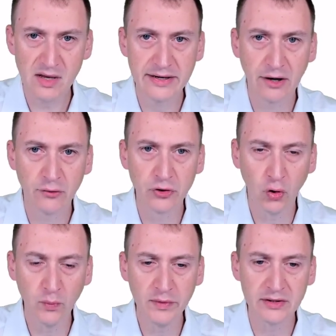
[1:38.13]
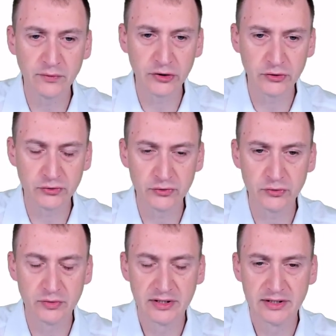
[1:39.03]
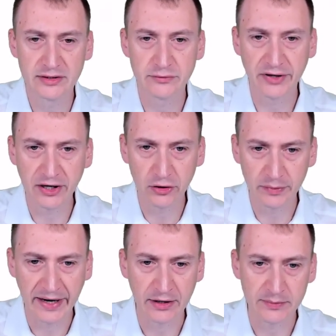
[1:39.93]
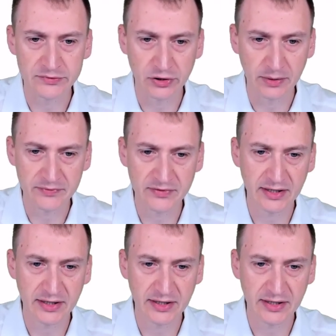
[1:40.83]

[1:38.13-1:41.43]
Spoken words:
Now, normally when you do regular backup jobs